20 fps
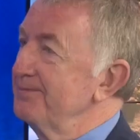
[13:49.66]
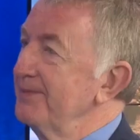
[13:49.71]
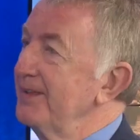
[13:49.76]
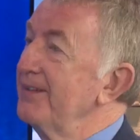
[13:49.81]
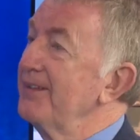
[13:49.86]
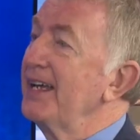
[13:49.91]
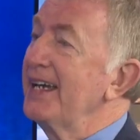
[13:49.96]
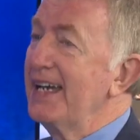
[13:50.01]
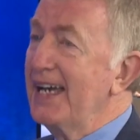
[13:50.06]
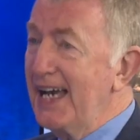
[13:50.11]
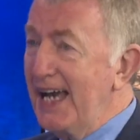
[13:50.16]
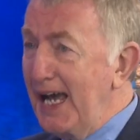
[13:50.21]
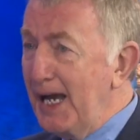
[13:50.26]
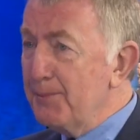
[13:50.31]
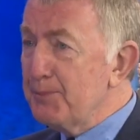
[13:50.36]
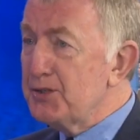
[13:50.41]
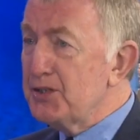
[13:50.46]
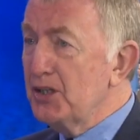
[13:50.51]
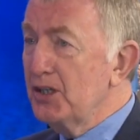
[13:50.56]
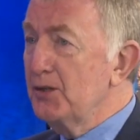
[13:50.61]
They are
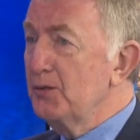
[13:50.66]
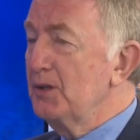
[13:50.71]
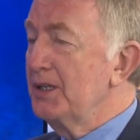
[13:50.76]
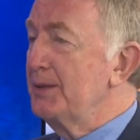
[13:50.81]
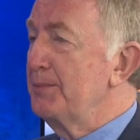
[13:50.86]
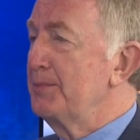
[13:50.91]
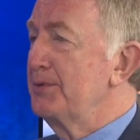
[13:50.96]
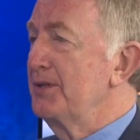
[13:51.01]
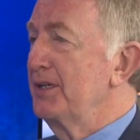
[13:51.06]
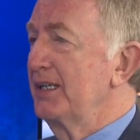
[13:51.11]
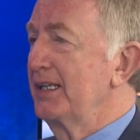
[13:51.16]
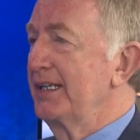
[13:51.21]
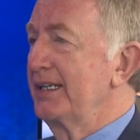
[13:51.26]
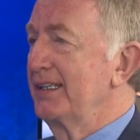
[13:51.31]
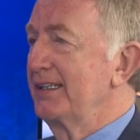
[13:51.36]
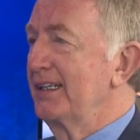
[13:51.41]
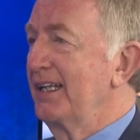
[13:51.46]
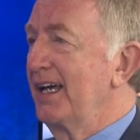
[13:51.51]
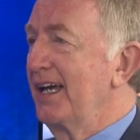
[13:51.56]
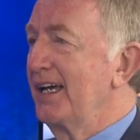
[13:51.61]
absolutely
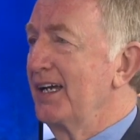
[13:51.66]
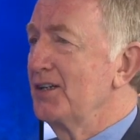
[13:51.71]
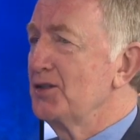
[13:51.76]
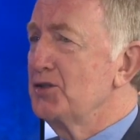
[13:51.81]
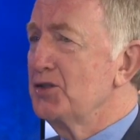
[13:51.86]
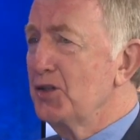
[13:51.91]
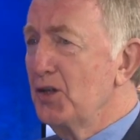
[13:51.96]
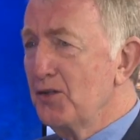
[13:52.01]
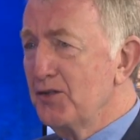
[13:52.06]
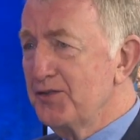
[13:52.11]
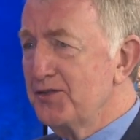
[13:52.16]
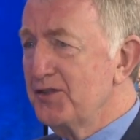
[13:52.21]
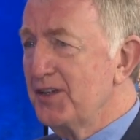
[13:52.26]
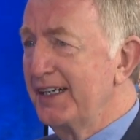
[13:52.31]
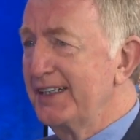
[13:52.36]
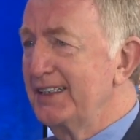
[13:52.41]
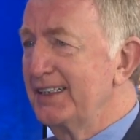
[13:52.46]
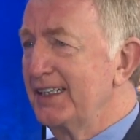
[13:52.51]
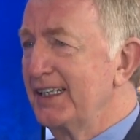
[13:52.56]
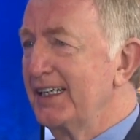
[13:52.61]
brilliant, uh, so
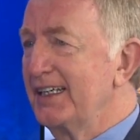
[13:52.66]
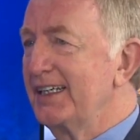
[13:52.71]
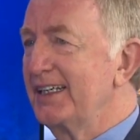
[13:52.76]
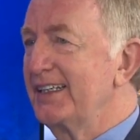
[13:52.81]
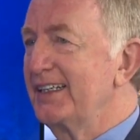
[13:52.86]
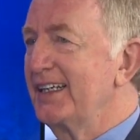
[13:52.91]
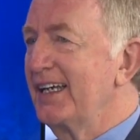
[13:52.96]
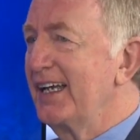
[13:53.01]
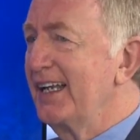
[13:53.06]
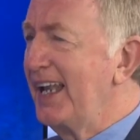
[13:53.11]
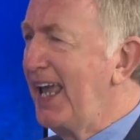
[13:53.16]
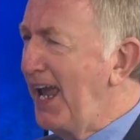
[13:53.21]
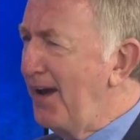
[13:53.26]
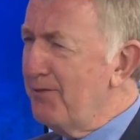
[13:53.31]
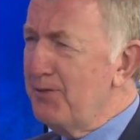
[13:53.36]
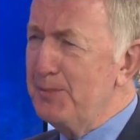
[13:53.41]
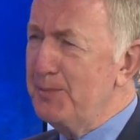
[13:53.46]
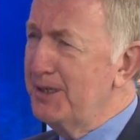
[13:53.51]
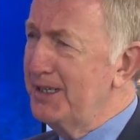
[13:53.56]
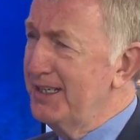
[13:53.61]
friendly, and
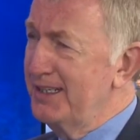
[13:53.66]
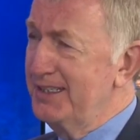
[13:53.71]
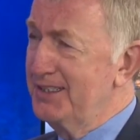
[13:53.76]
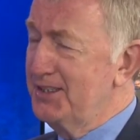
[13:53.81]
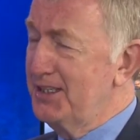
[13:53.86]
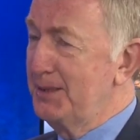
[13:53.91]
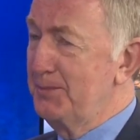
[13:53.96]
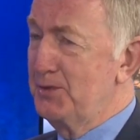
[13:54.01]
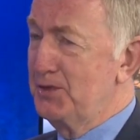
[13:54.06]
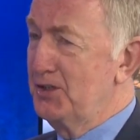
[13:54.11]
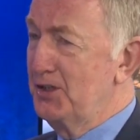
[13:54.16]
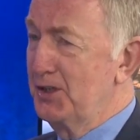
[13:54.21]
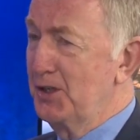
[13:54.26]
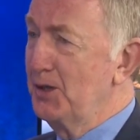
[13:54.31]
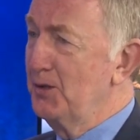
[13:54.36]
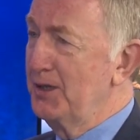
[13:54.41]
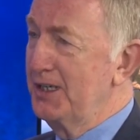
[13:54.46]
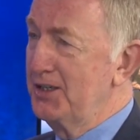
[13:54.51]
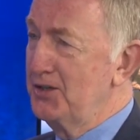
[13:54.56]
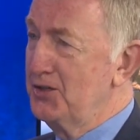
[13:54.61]
everybody seems to
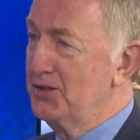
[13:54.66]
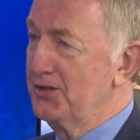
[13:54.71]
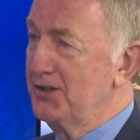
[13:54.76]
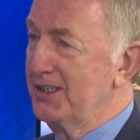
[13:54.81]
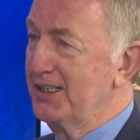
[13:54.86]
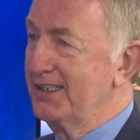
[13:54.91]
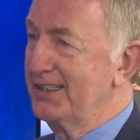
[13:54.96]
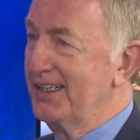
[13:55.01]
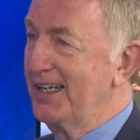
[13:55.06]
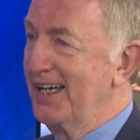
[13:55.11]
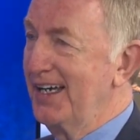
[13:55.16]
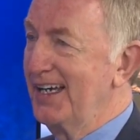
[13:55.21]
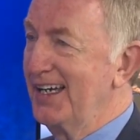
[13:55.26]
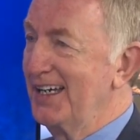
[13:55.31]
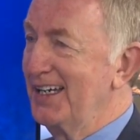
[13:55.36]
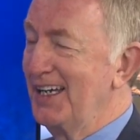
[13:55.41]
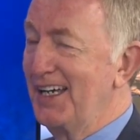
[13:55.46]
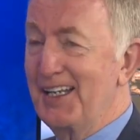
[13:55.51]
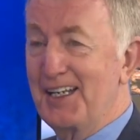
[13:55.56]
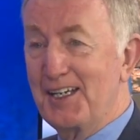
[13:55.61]
know each other.
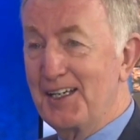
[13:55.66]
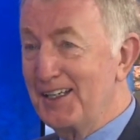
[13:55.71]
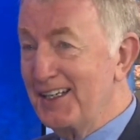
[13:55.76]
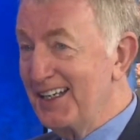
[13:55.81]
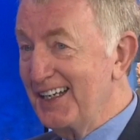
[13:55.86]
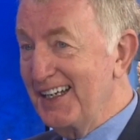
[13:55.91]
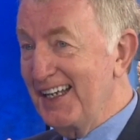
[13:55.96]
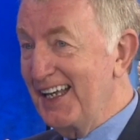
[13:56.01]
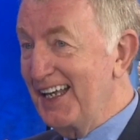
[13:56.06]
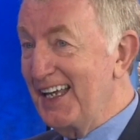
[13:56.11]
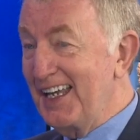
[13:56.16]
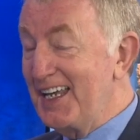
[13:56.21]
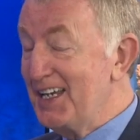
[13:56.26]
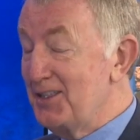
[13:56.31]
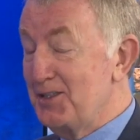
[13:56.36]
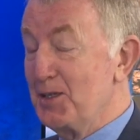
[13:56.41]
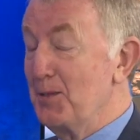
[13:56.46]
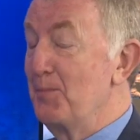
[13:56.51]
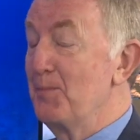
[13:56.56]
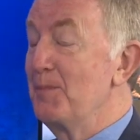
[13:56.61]
Uh, and uh,
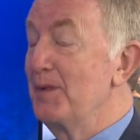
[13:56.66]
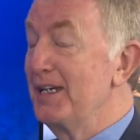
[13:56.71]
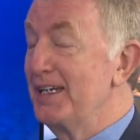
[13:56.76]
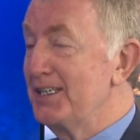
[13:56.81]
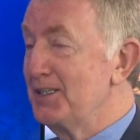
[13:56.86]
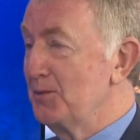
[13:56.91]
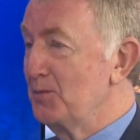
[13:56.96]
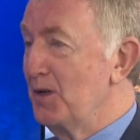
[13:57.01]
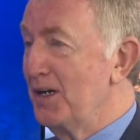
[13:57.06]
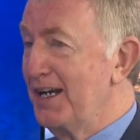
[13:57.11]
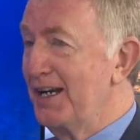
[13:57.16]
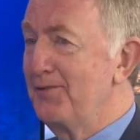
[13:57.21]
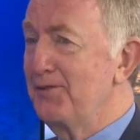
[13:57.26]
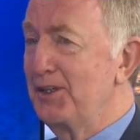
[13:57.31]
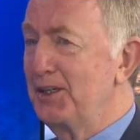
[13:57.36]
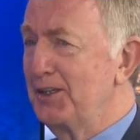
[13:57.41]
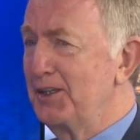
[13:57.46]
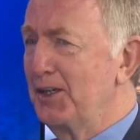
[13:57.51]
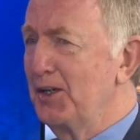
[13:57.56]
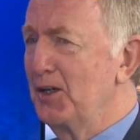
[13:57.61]
it's amazing wherever
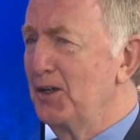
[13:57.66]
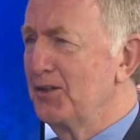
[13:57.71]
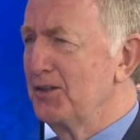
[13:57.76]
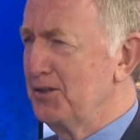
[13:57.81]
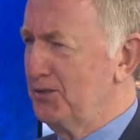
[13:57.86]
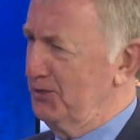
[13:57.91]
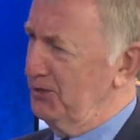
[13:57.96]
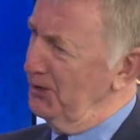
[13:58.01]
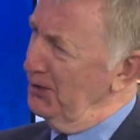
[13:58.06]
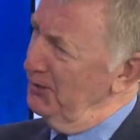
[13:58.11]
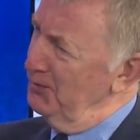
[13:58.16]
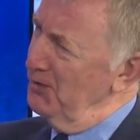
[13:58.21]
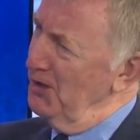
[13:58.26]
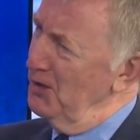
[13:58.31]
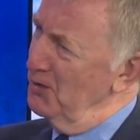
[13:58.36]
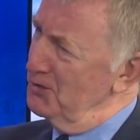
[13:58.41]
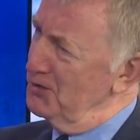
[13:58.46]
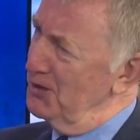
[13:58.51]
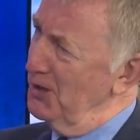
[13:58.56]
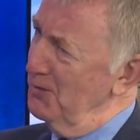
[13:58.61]
you go. There's, do you
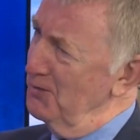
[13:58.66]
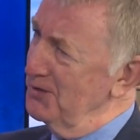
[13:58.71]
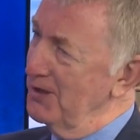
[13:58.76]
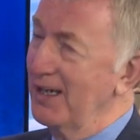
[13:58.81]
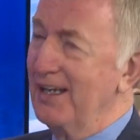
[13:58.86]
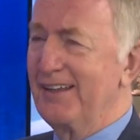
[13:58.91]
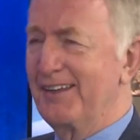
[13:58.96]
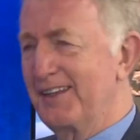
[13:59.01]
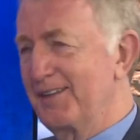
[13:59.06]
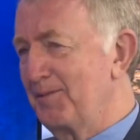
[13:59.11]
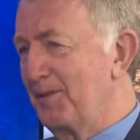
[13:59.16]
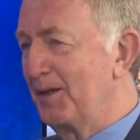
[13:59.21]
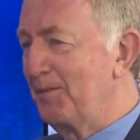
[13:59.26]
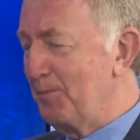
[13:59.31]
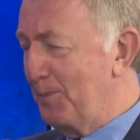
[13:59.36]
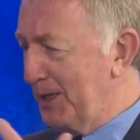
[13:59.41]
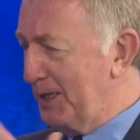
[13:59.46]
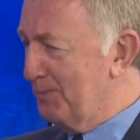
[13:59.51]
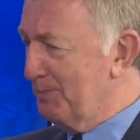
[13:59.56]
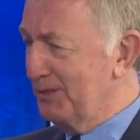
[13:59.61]
know so, And
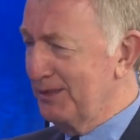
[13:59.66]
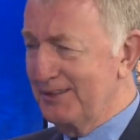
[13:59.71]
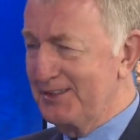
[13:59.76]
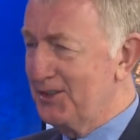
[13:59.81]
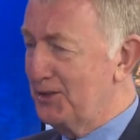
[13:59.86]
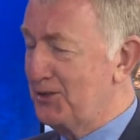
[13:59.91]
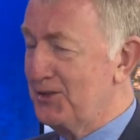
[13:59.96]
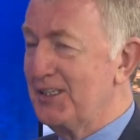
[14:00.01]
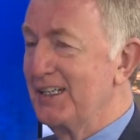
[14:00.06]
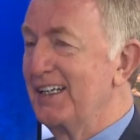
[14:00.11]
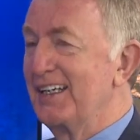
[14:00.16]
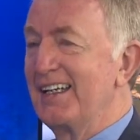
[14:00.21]
people just